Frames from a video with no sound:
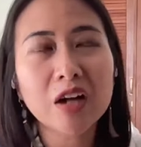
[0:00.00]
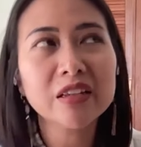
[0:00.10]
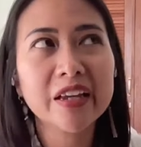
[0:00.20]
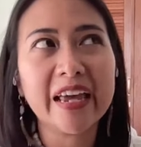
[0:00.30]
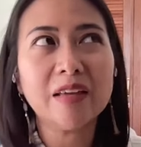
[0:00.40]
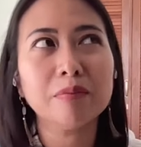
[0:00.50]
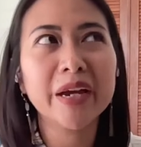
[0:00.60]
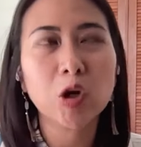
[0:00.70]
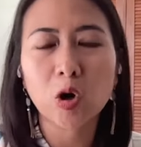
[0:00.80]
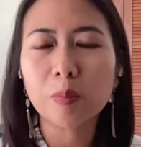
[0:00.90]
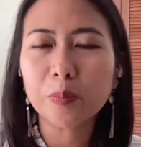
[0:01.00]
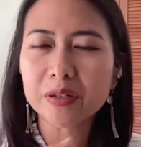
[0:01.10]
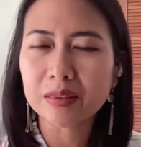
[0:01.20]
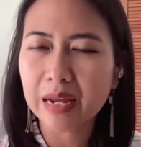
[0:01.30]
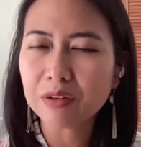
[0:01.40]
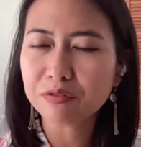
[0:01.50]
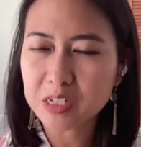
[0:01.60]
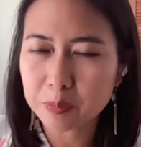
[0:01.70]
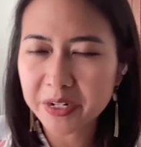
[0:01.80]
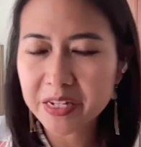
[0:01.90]
negate my corporate life
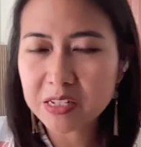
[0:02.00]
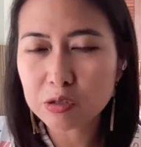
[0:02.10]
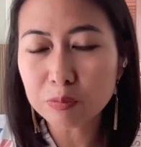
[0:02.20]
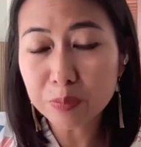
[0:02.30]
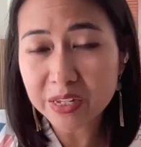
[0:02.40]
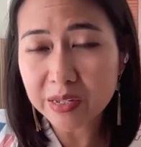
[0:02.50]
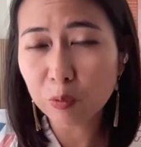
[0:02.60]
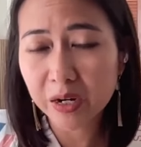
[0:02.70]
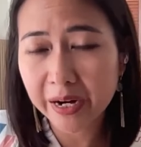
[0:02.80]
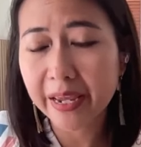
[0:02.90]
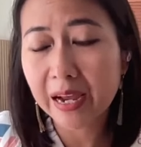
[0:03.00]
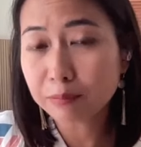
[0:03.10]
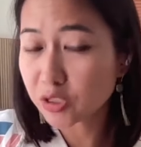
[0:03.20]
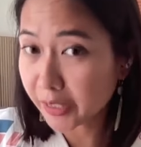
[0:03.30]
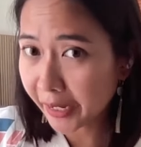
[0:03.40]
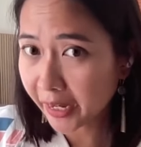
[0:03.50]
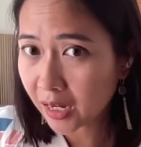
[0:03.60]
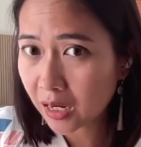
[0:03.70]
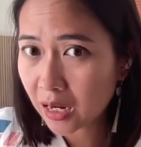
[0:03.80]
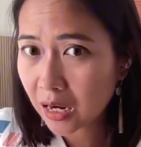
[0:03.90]
experience to be where I am today.
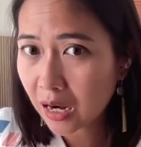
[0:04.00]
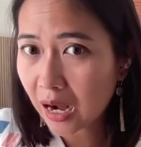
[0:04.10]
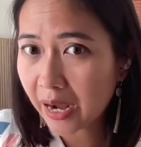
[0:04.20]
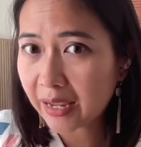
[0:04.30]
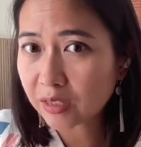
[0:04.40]
I